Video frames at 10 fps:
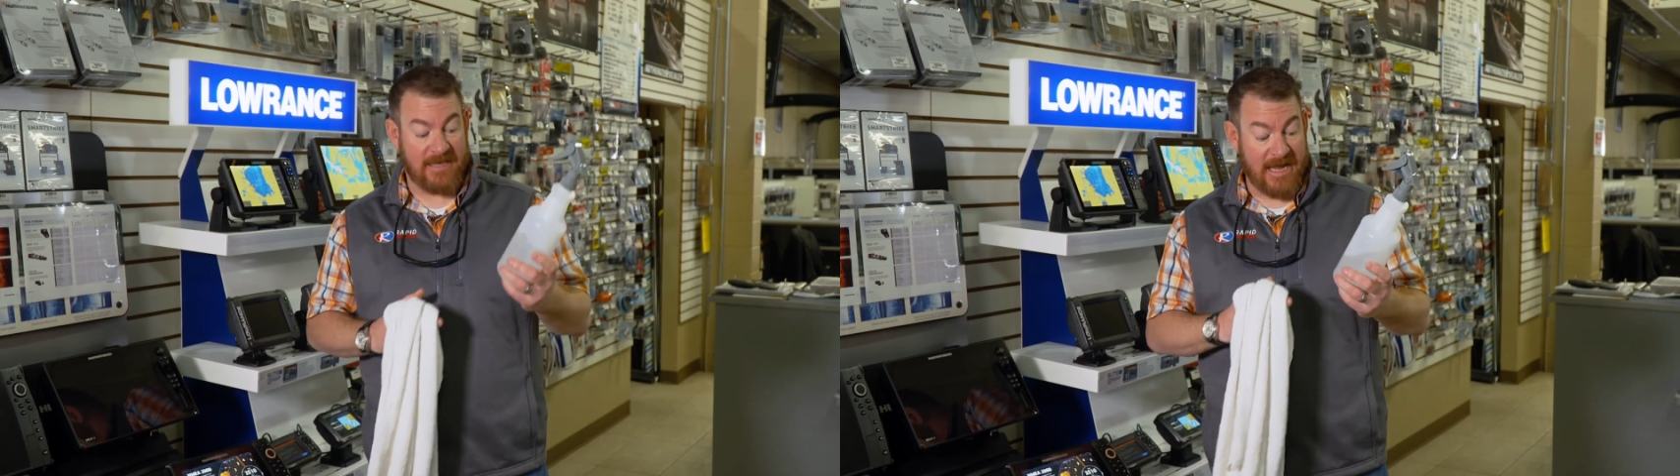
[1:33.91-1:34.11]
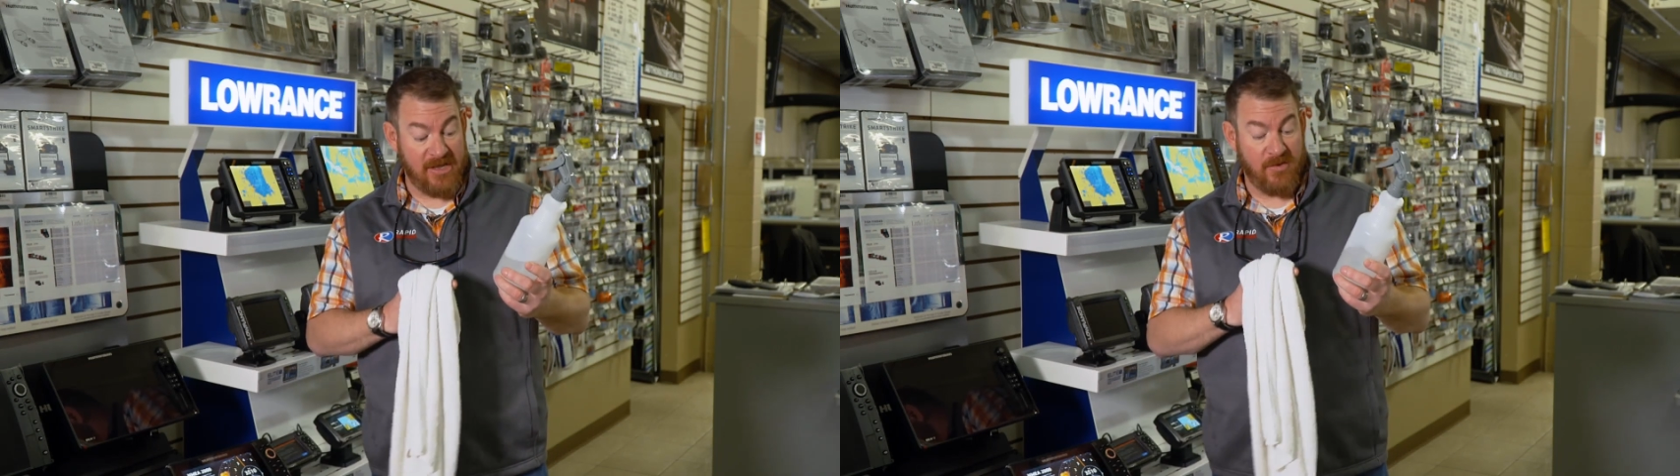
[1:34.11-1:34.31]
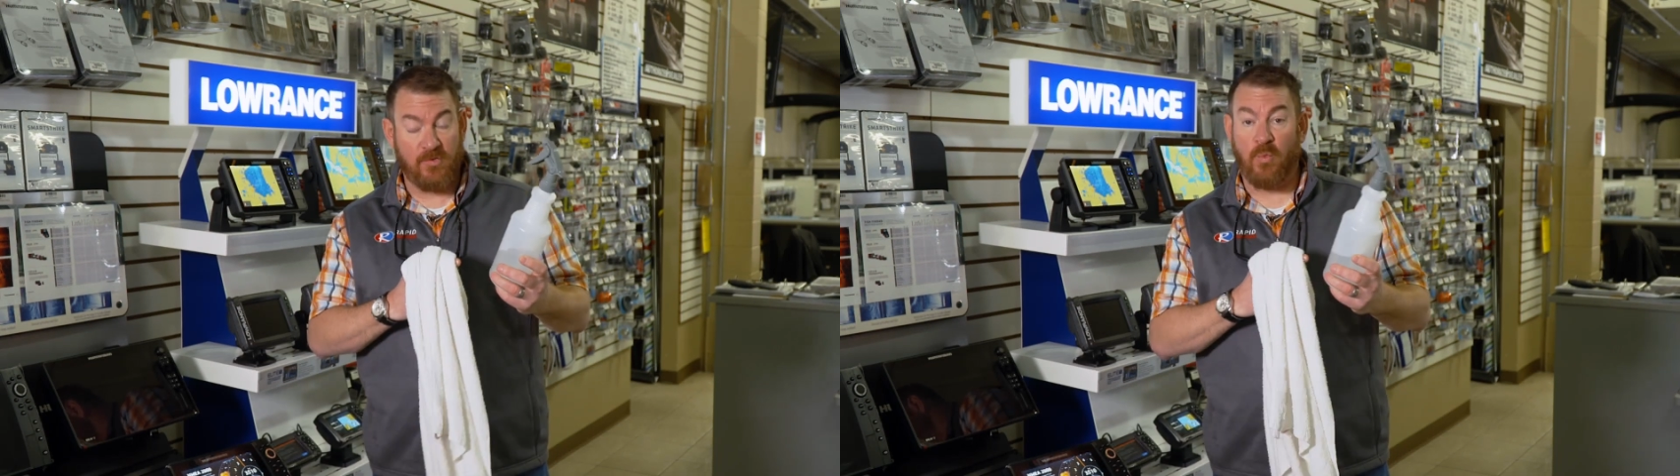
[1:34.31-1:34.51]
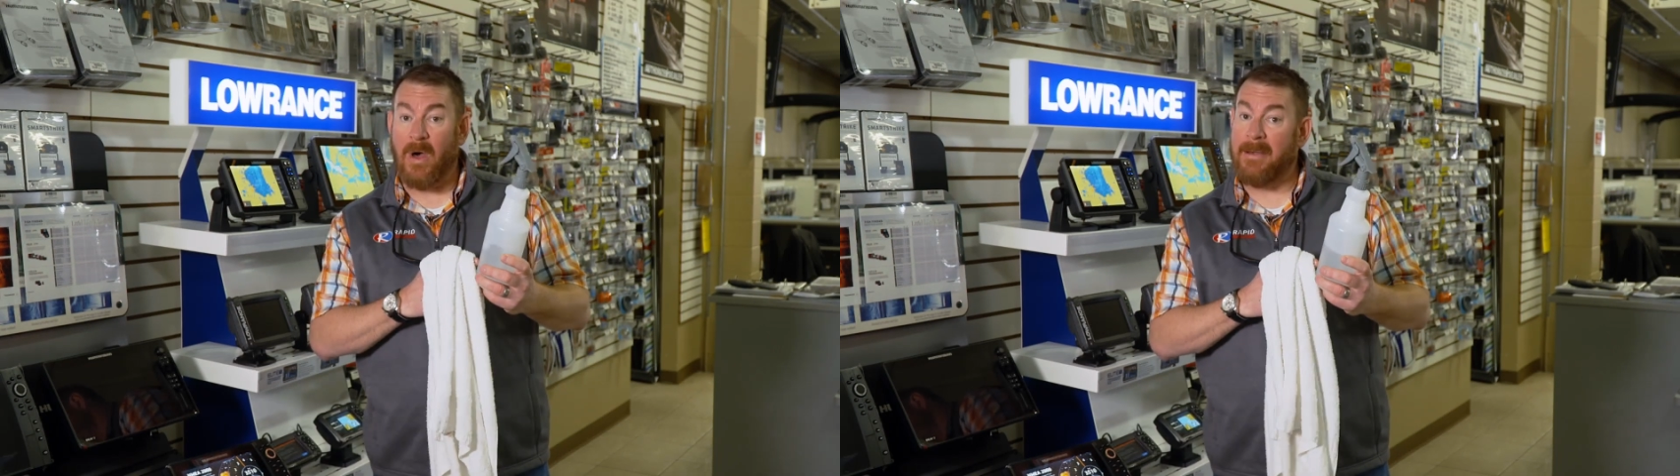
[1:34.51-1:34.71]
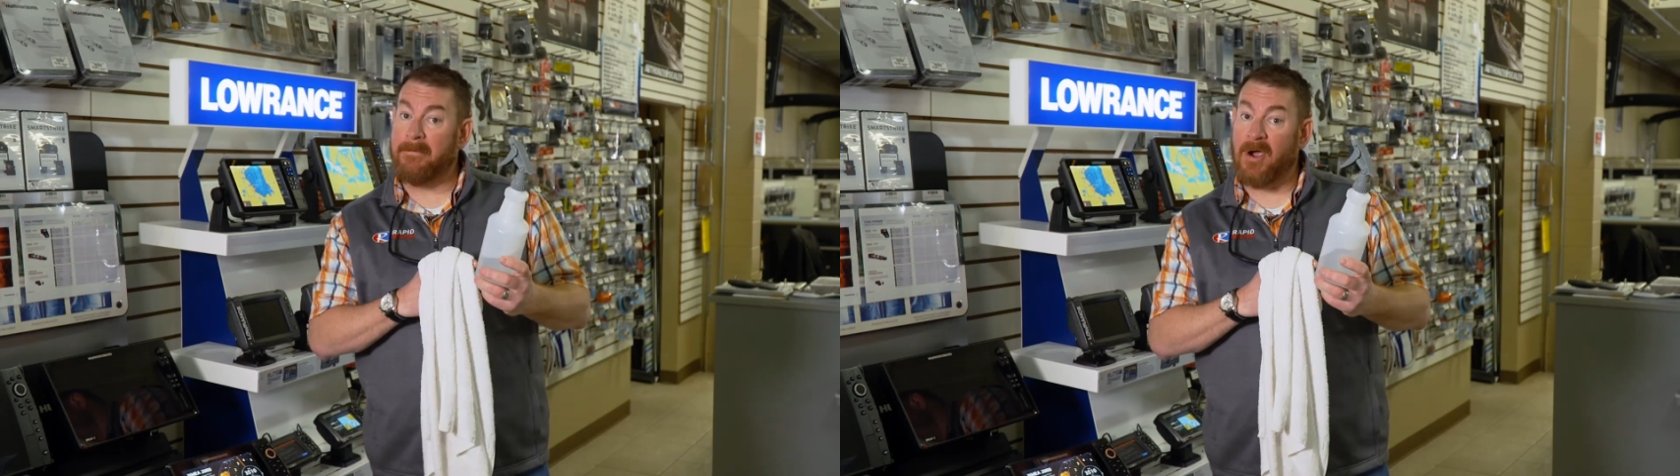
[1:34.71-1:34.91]
I use
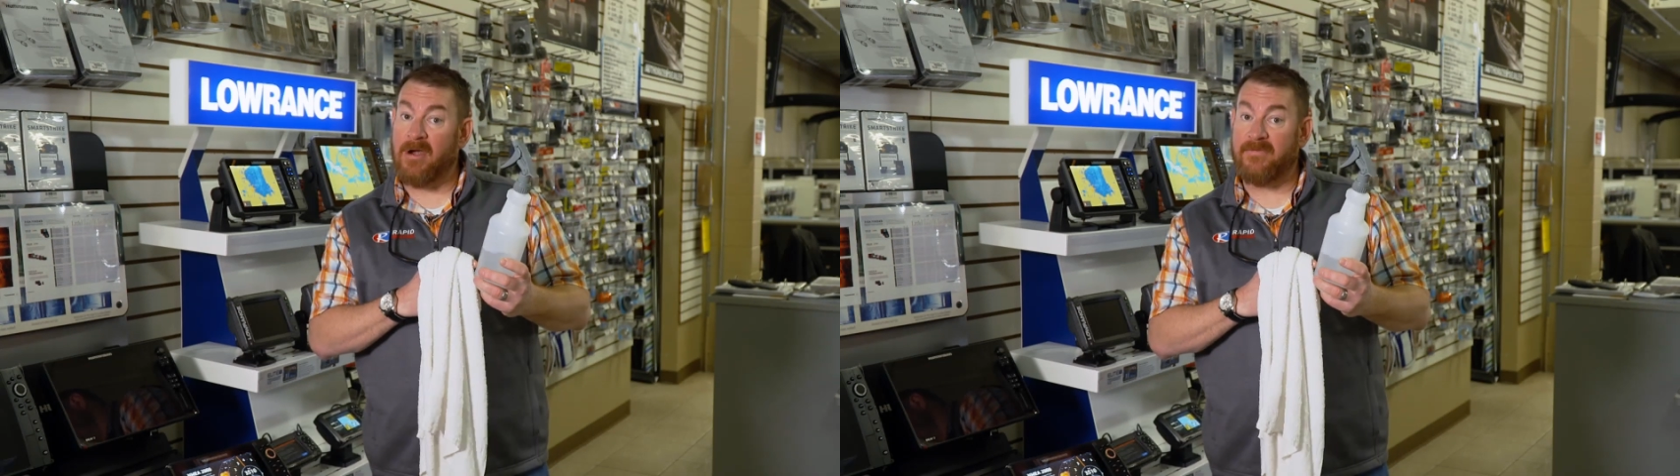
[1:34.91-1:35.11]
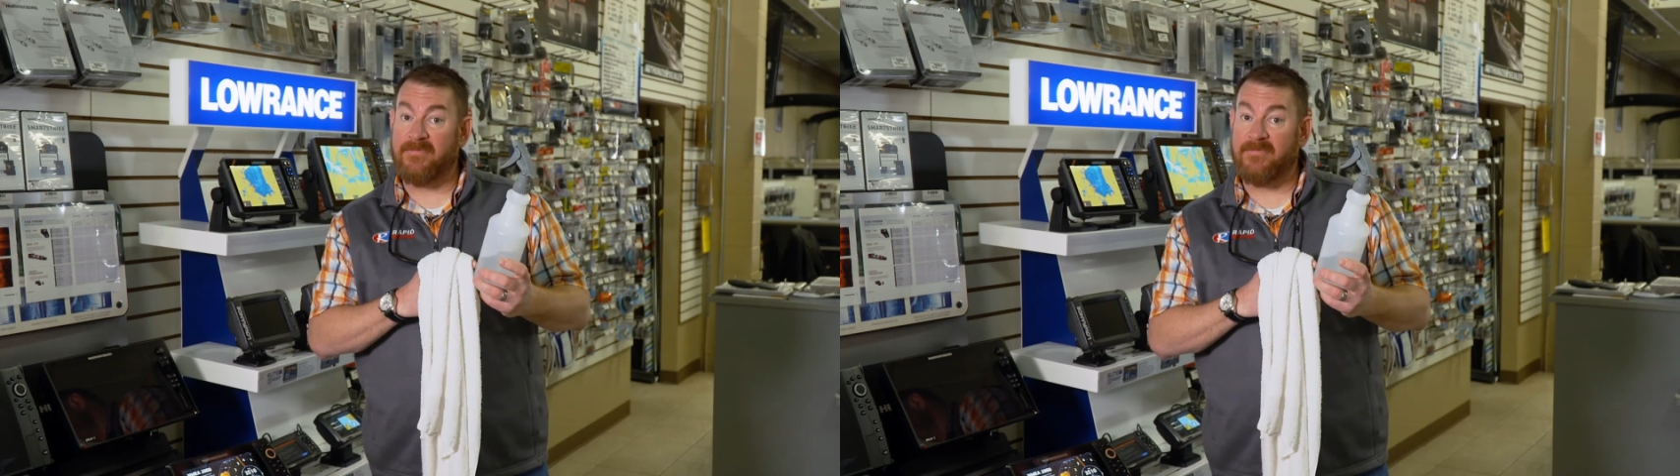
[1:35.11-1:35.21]
1 part